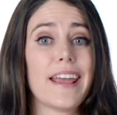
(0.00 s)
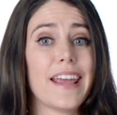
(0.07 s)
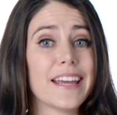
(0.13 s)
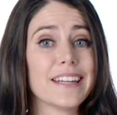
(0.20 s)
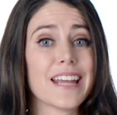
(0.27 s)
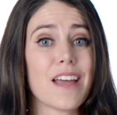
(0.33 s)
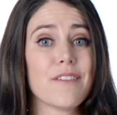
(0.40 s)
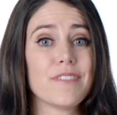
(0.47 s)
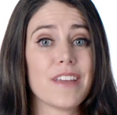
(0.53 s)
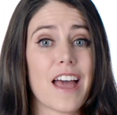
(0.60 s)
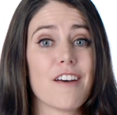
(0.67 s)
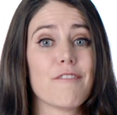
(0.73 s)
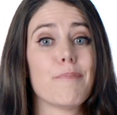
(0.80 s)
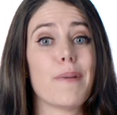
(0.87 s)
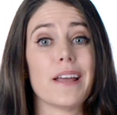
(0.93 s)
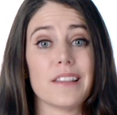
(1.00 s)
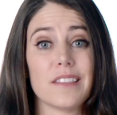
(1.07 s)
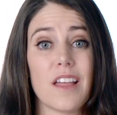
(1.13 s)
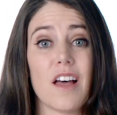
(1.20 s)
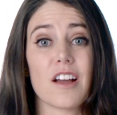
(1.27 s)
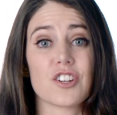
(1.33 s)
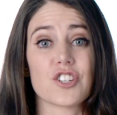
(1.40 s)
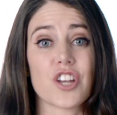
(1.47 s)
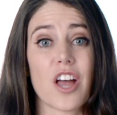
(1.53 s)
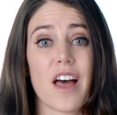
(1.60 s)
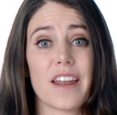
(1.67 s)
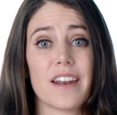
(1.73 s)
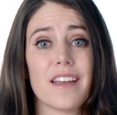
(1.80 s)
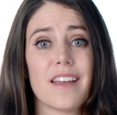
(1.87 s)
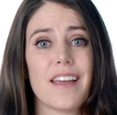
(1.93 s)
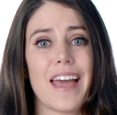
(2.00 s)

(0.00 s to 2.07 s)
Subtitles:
and IVF by a long shot